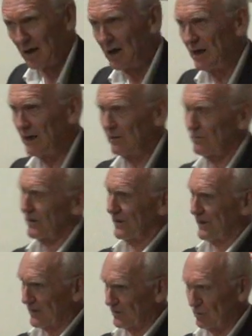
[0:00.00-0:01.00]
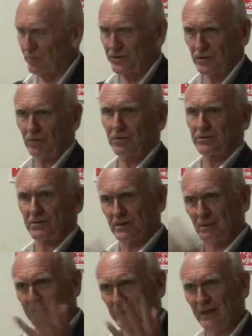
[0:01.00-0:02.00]
whether they're George Soros or
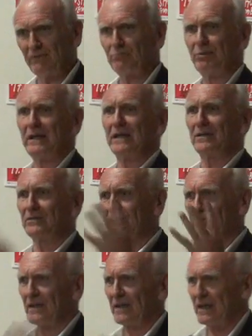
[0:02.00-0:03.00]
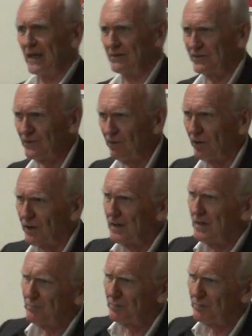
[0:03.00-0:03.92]
something, they have billions and so on.